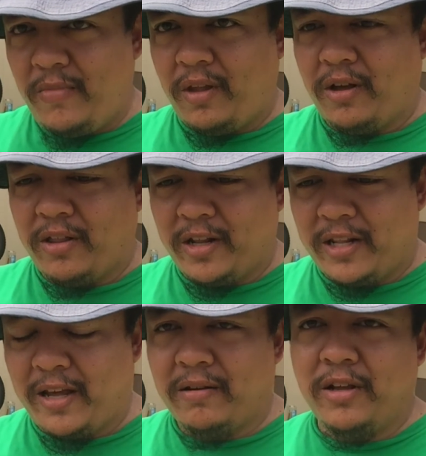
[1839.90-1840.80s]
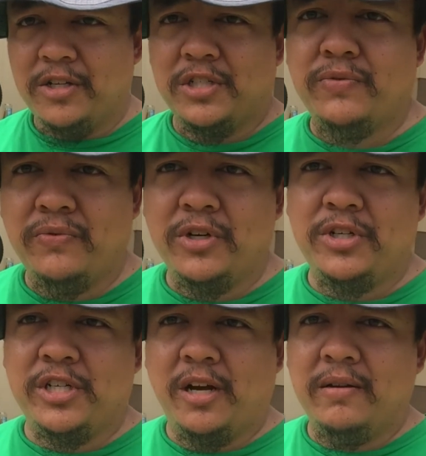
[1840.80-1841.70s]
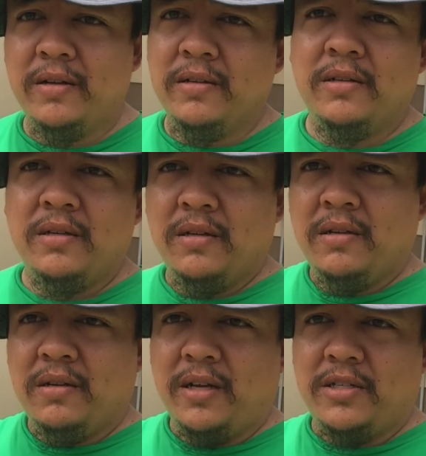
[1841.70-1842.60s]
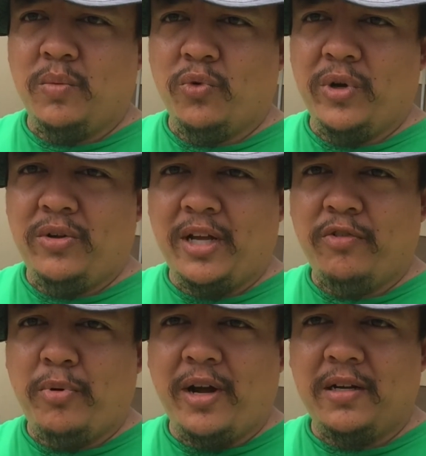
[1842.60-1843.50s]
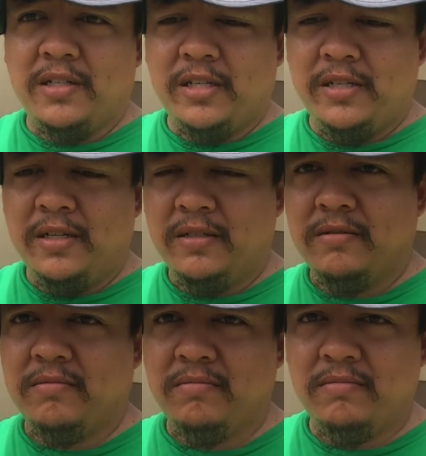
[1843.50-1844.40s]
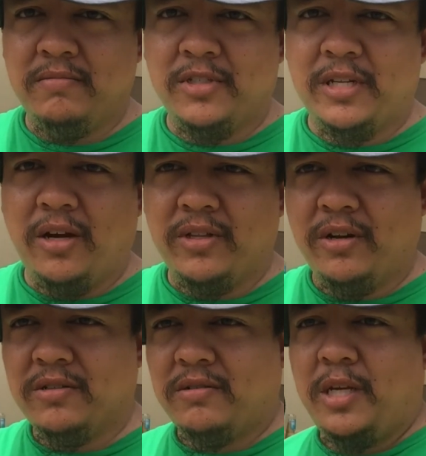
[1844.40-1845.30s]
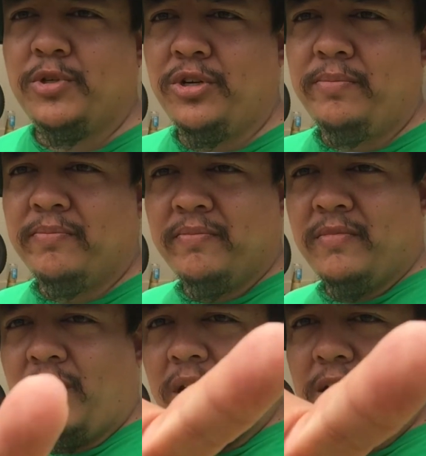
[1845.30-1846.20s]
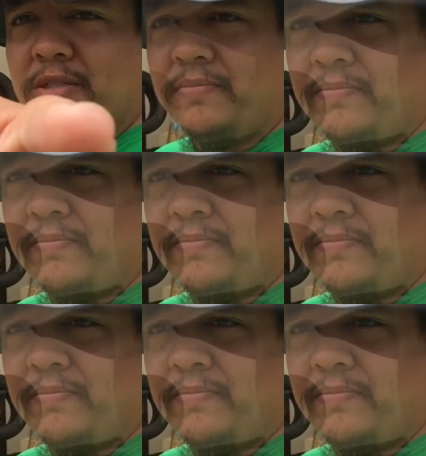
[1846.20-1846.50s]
Other than that, get yourself a Virtua Shot. Get some real life practice in. Stay out there and keep shooting. Laters.